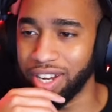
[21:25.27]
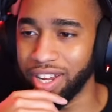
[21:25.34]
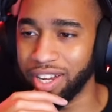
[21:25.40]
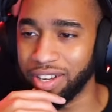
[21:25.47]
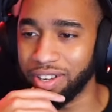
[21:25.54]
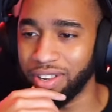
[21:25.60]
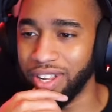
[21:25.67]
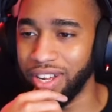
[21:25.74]
I
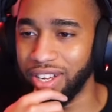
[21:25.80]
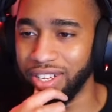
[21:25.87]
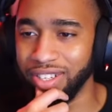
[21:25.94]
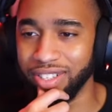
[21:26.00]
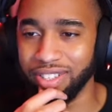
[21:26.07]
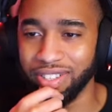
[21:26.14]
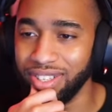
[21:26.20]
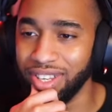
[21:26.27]
ain't gonna lie.
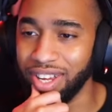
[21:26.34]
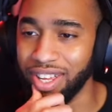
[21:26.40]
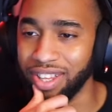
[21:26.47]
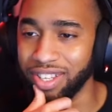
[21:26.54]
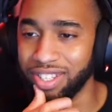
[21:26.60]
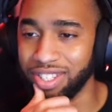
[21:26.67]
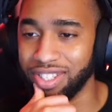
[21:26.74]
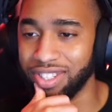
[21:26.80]
Yeah,
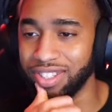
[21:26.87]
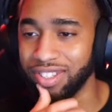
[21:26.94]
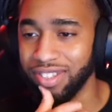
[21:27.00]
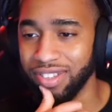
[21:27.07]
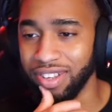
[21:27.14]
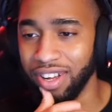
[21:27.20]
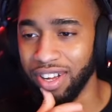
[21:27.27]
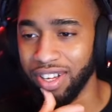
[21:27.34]
this is
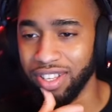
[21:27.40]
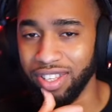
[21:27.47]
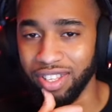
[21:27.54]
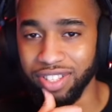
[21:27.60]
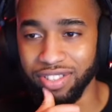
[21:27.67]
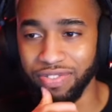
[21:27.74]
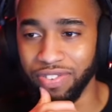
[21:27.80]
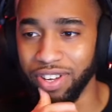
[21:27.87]
ugly
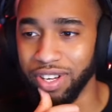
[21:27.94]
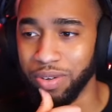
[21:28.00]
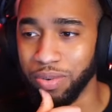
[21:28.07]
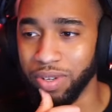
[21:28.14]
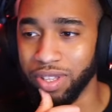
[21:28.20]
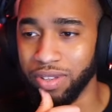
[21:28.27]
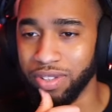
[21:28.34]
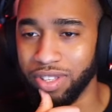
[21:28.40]
as fuck.
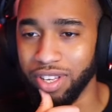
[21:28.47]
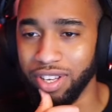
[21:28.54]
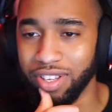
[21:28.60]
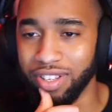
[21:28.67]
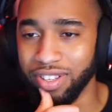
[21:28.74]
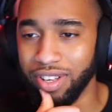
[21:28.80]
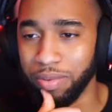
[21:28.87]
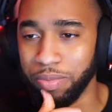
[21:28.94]
What the
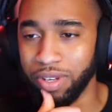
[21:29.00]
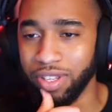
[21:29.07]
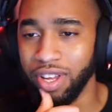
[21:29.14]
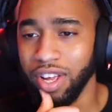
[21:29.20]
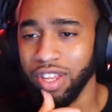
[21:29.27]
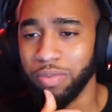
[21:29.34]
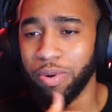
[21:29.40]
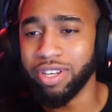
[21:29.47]
hell? I mean,
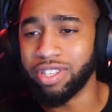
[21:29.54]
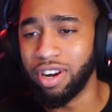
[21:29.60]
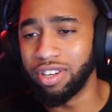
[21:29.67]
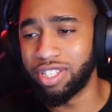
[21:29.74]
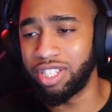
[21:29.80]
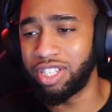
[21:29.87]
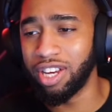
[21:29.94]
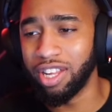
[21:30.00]
the parts of
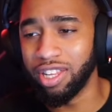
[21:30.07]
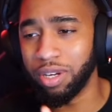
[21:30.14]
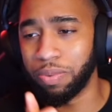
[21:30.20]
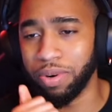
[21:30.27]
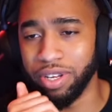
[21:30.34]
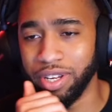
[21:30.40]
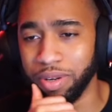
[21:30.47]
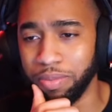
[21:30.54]
RCGI look
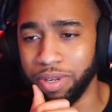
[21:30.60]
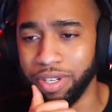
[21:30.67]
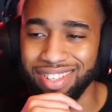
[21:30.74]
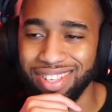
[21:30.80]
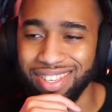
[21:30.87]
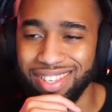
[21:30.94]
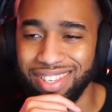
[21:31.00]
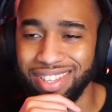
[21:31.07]
pretty good, but
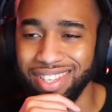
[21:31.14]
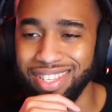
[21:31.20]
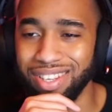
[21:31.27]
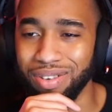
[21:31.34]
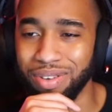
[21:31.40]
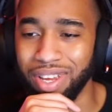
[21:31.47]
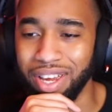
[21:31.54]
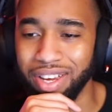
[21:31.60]
this this
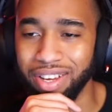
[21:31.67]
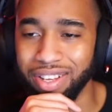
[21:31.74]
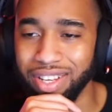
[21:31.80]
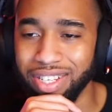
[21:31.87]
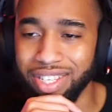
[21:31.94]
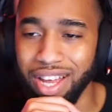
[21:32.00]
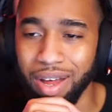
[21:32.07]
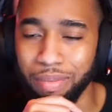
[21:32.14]
okay.
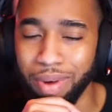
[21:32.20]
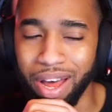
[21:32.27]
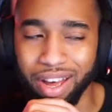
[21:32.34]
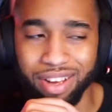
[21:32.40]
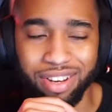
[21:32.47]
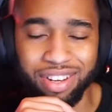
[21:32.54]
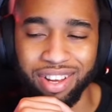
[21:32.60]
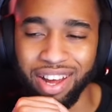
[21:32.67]
It's not
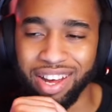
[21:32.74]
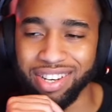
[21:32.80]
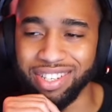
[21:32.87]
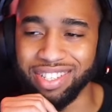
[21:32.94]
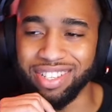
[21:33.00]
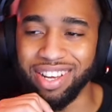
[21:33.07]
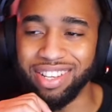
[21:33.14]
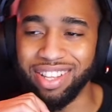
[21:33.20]
bad. I
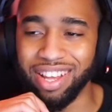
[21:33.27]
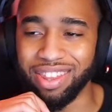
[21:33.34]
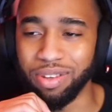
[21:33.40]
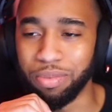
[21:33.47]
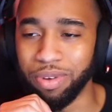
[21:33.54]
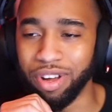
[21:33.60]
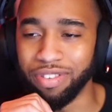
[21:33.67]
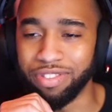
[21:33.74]
just that, that threw
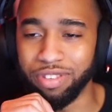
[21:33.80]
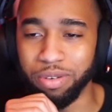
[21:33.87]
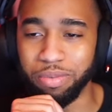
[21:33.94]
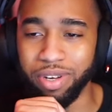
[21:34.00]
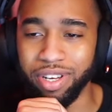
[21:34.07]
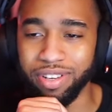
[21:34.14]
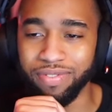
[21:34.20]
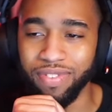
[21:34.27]
me off so
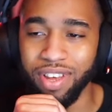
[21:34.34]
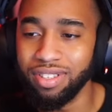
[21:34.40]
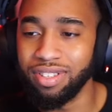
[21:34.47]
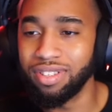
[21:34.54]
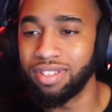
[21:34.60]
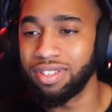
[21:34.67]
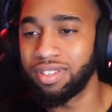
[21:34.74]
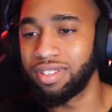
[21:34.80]
bad.
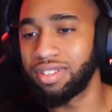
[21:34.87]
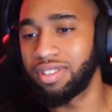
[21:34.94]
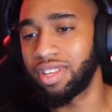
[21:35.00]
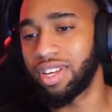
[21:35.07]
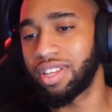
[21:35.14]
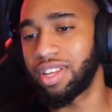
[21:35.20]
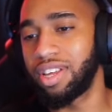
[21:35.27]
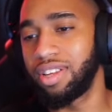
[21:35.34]

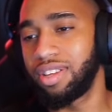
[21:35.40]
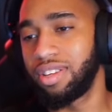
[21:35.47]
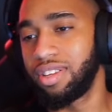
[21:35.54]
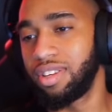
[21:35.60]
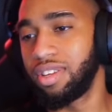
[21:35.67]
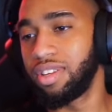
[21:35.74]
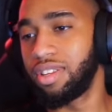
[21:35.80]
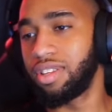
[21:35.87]
Like,
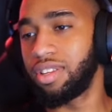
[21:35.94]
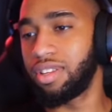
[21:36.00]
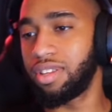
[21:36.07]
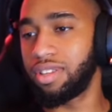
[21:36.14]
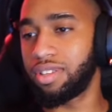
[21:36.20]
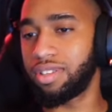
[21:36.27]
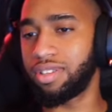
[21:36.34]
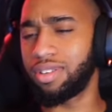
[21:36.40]

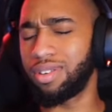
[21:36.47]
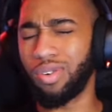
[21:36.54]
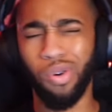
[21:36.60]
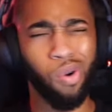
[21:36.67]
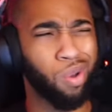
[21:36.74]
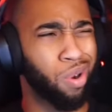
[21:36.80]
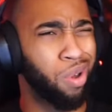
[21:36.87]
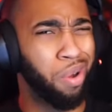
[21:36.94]

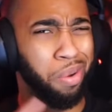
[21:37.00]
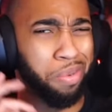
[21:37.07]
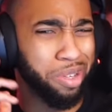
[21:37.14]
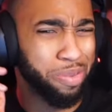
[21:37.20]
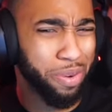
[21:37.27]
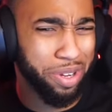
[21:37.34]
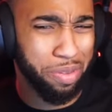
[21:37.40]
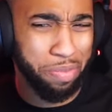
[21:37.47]
hold on,
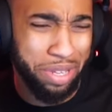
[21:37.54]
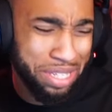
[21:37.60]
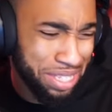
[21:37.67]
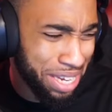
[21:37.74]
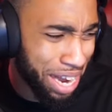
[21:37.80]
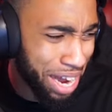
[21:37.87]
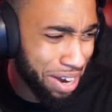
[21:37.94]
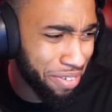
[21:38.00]
this part of the beat is
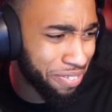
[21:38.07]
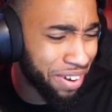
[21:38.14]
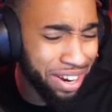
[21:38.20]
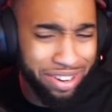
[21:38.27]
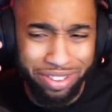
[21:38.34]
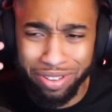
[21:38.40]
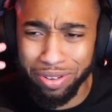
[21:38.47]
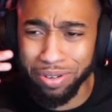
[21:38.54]
kind of
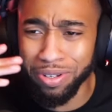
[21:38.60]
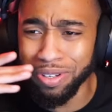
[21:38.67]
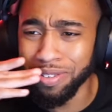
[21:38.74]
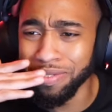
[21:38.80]
fire though.